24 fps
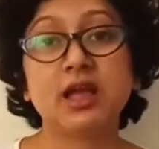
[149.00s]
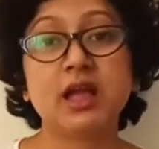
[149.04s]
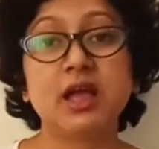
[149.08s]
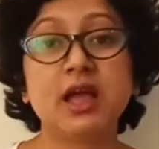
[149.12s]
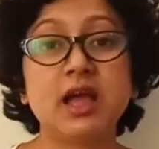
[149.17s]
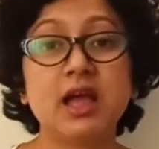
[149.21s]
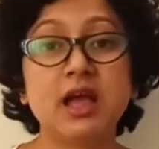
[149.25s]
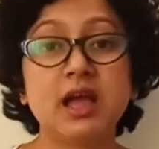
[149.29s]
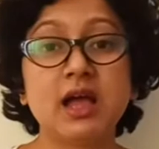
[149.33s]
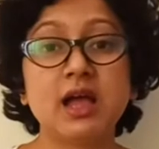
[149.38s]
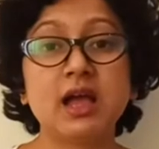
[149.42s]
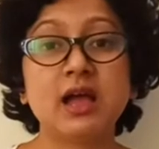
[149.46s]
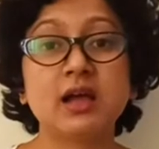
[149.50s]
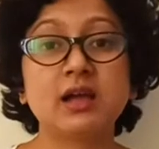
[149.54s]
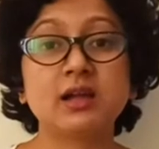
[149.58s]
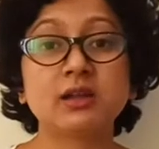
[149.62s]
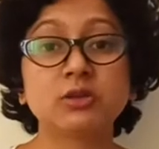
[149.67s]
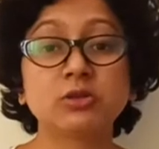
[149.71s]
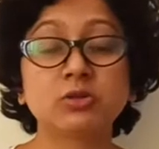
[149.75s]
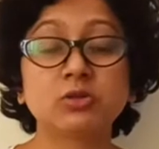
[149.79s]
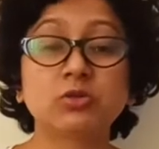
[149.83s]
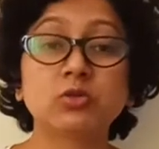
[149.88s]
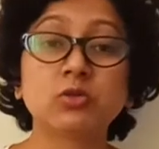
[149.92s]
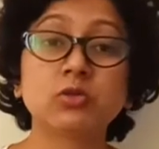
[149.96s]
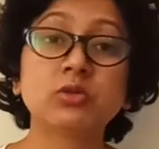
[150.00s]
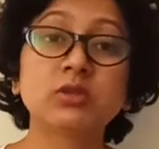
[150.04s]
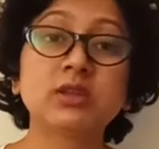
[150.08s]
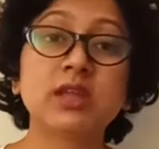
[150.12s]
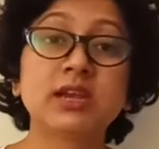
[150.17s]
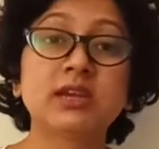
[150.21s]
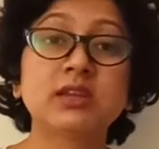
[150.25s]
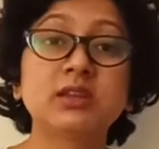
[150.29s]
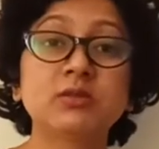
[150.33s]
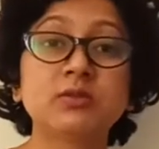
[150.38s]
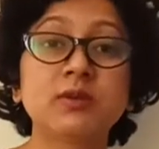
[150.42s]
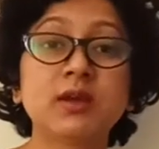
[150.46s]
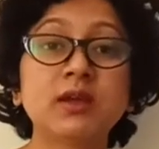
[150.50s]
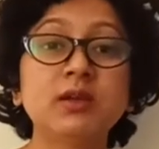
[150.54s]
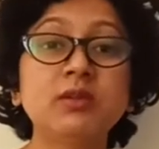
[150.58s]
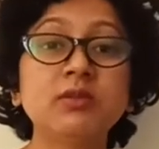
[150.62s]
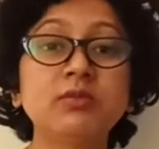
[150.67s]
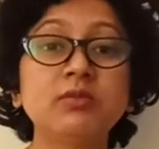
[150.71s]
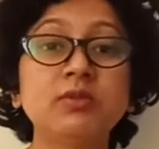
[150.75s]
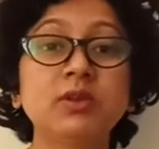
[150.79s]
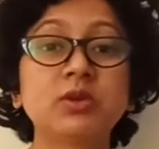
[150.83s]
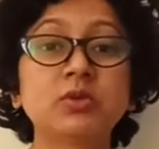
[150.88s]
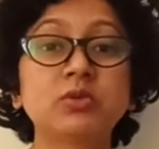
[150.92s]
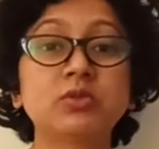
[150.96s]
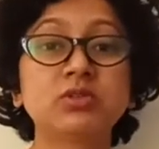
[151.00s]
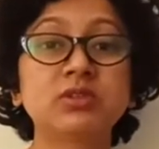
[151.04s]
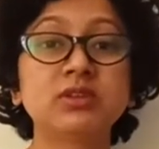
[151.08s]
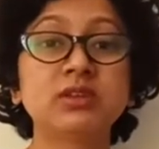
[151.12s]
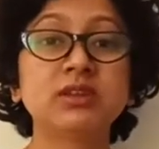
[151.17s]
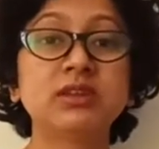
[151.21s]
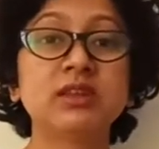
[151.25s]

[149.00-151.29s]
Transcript: And so that is why we could see